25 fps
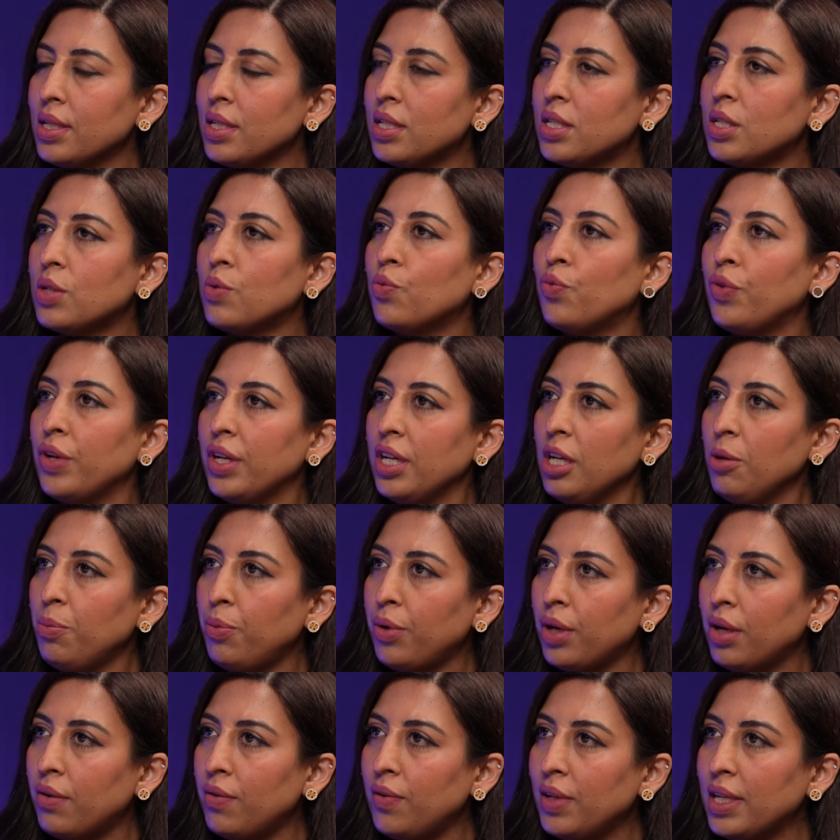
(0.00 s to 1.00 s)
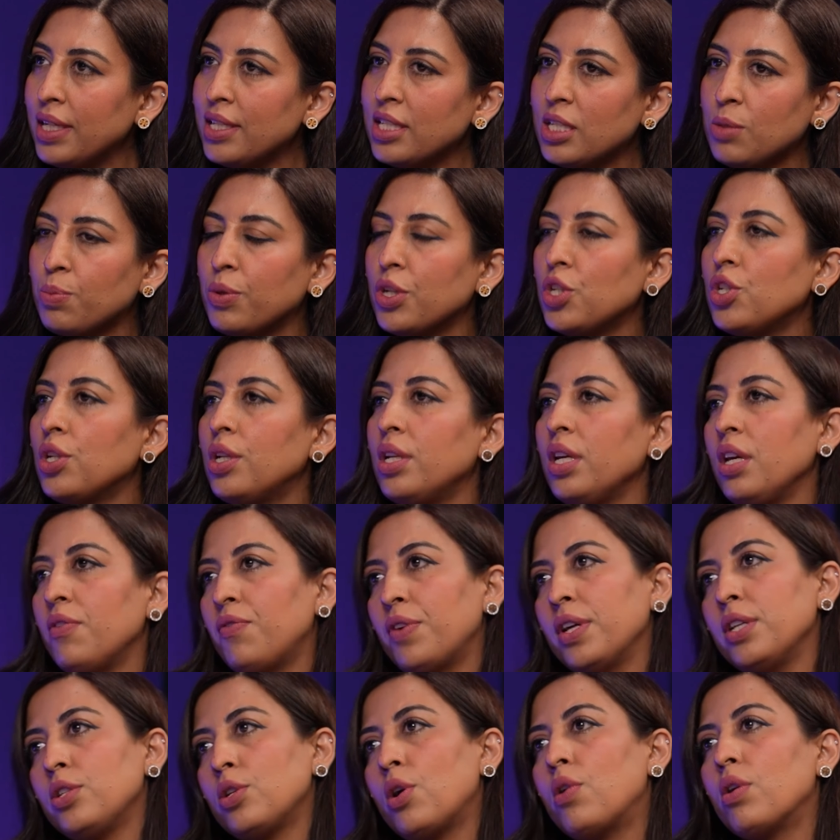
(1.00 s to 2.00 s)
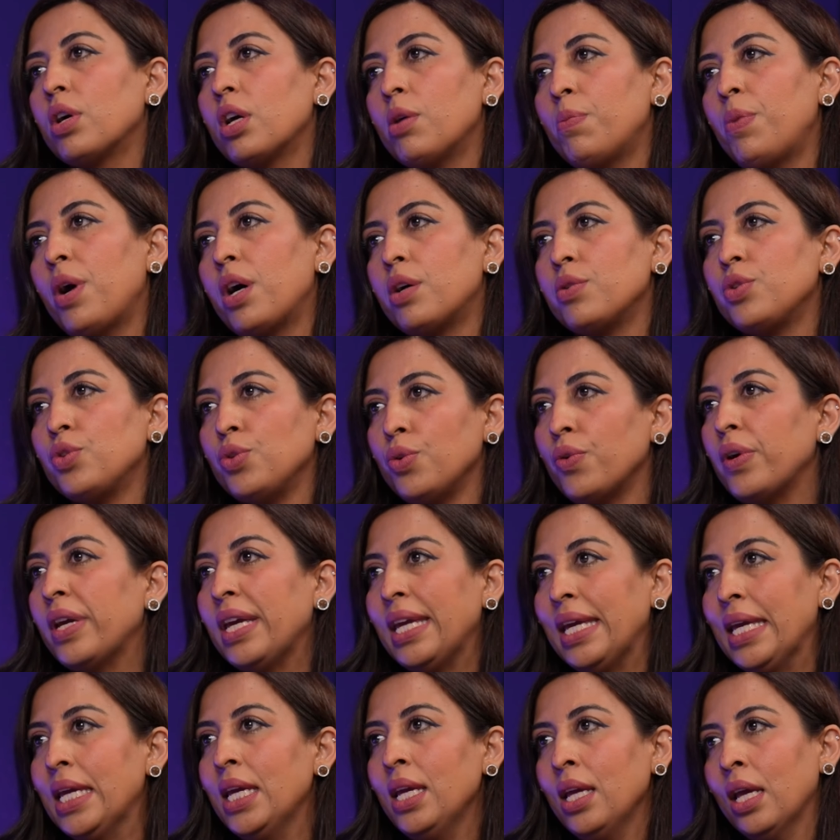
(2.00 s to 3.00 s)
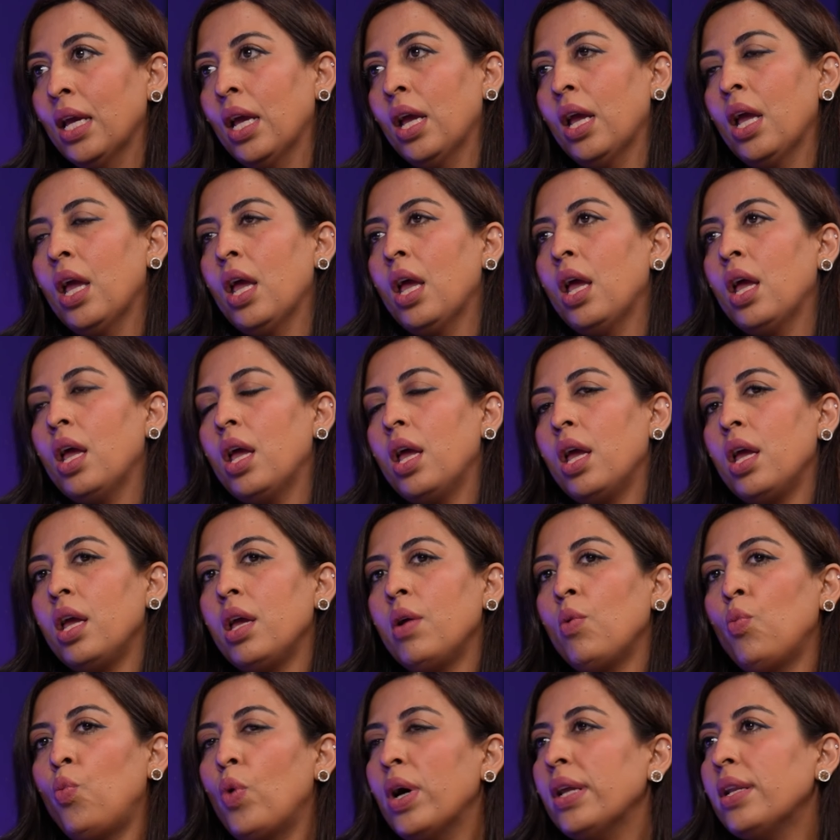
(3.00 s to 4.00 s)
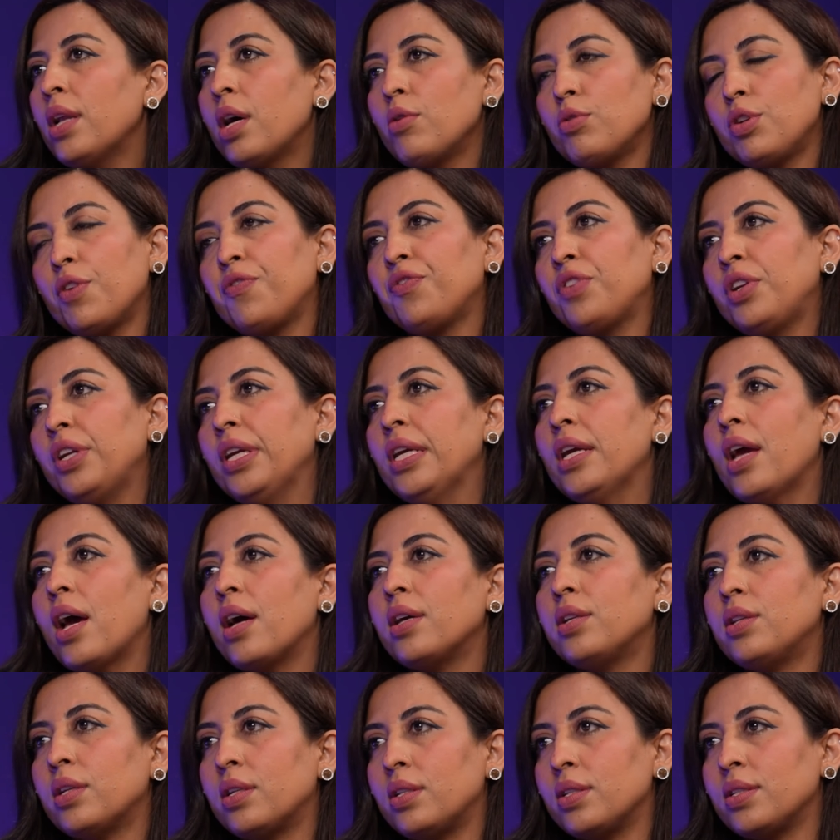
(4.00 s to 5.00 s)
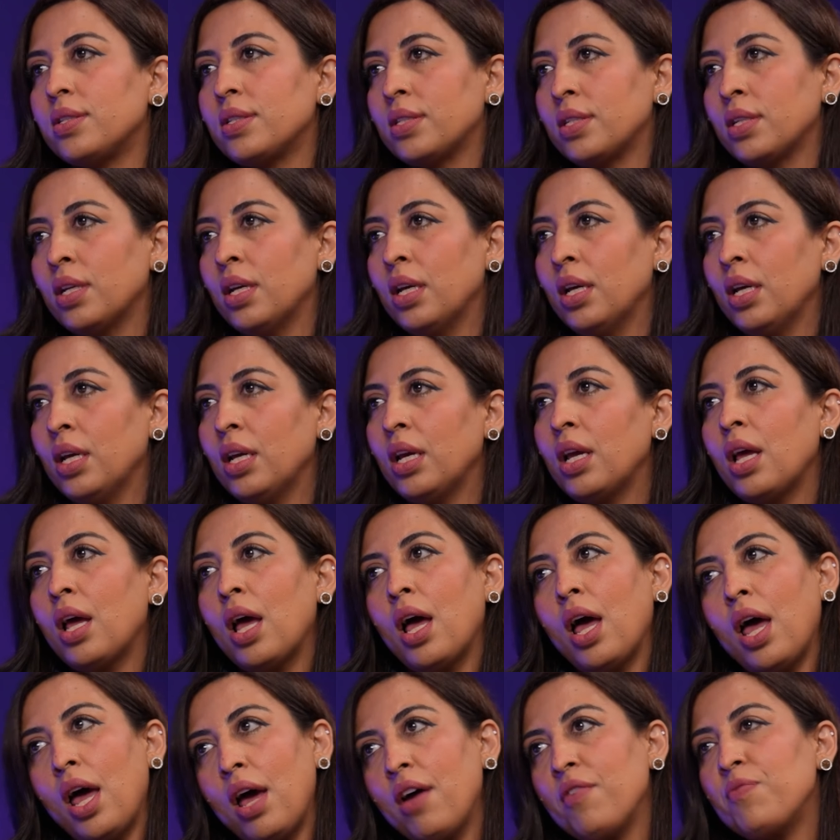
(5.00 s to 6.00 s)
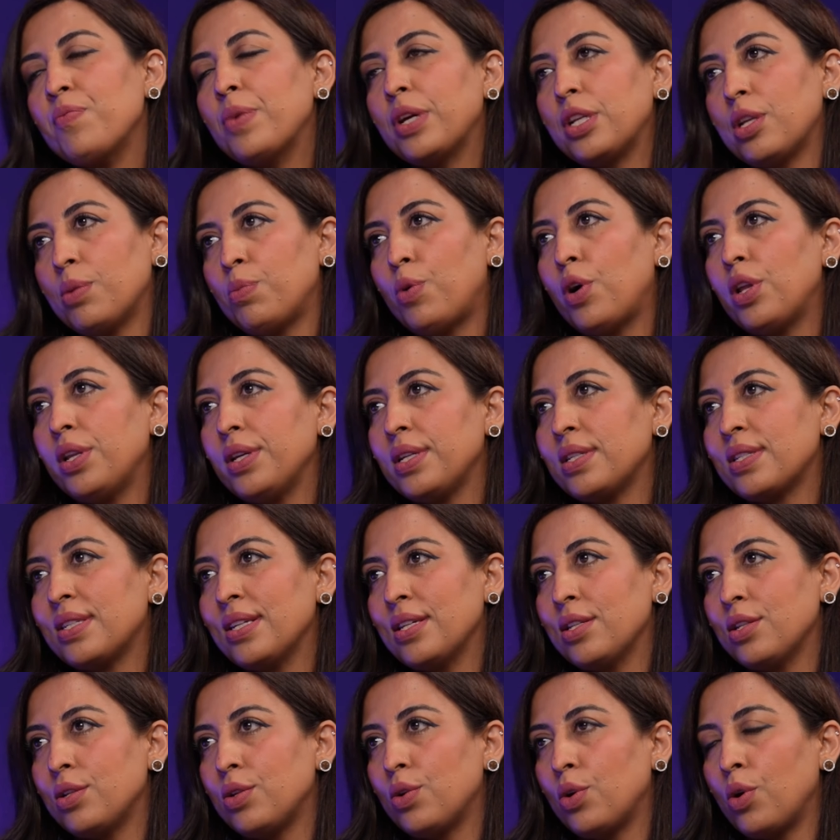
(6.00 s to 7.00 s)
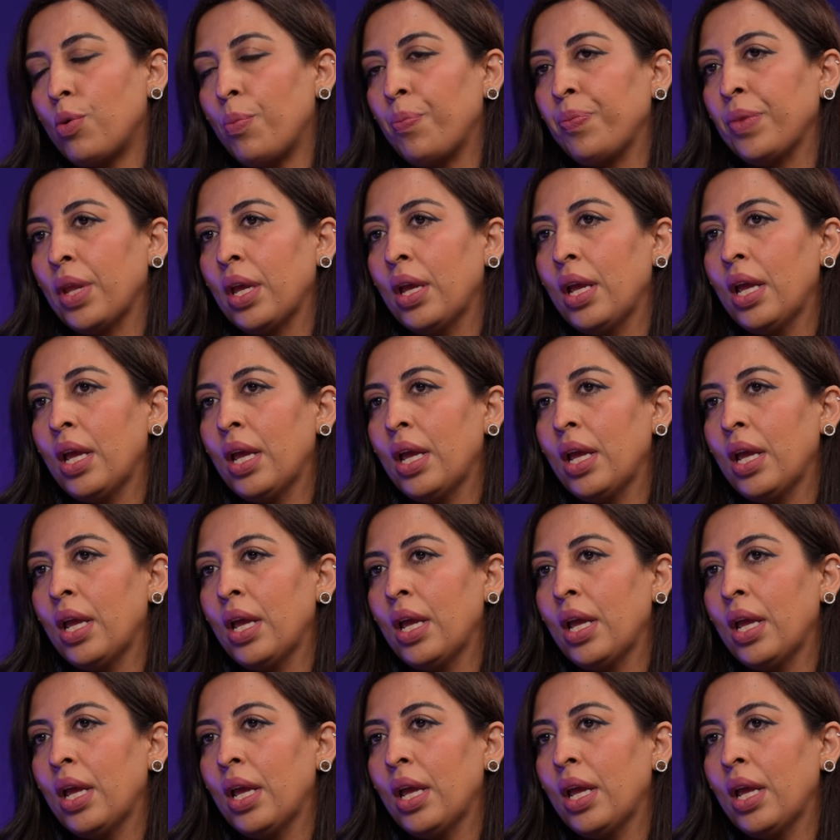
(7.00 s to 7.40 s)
It's very prevalent, especially if I talk about UAE. 1 out of 3 adults have metabolic syndrome.